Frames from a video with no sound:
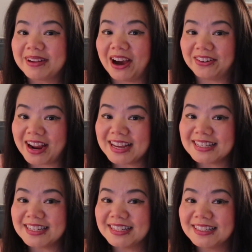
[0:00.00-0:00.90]
All
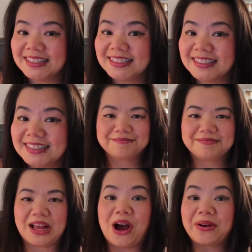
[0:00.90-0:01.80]
right?
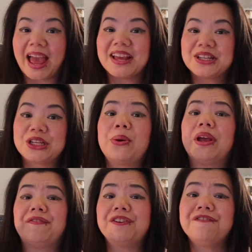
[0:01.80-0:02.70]
Okay, so
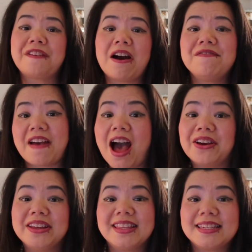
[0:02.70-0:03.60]
if you found
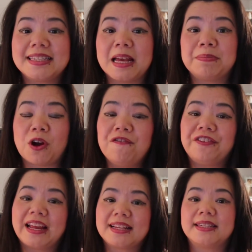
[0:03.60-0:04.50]
value in this tip, don't
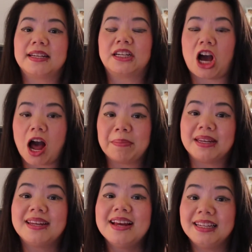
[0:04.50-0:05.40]
forget to
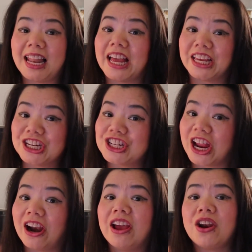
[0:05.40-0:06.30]
comment, like, and
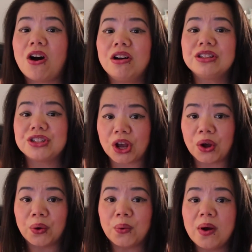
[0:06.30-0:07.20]
share. And
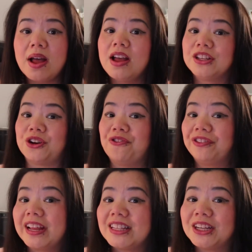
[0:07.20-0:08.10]
also, don't
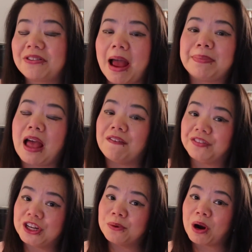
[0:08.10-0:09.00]
forget to grab that
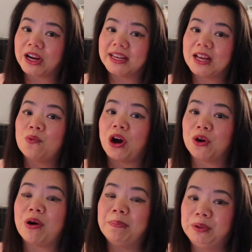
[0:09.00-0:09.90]
Video Marketing
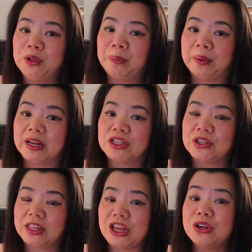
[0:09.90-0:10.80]
101 blueprint
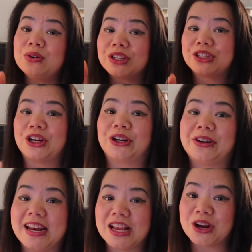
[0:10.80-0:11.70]
so that you can start
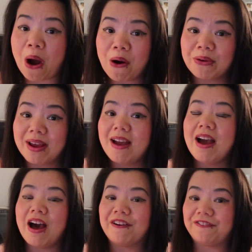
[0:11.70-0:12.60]
creating your own
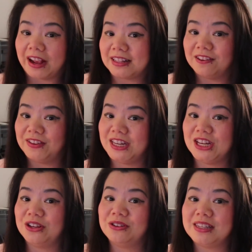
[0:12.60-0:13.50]
effective
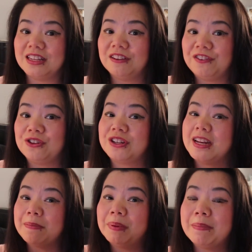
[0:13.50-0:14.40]
videos in the future
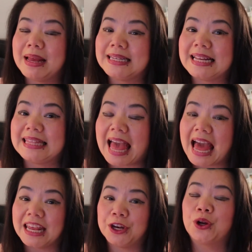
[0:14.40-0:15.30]
and implementing
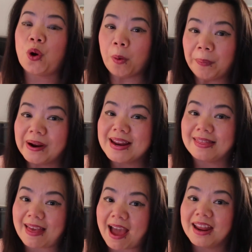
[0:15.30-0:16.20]
that and
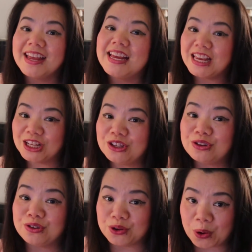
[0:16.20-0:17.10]
incorporating that
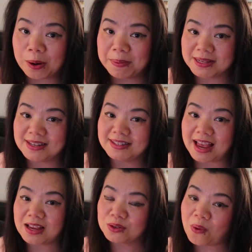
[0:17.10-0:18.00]
into your business
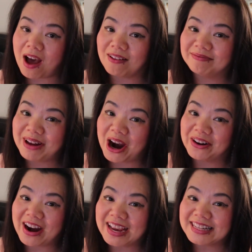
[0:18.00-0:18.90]
as well.
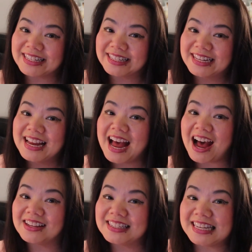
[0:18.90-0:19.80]
All right?
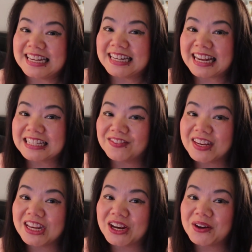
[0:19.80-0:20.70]
I'll see you in the next
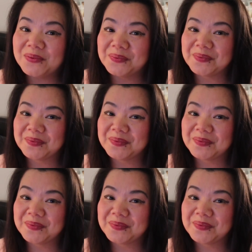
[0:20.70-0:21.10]
video.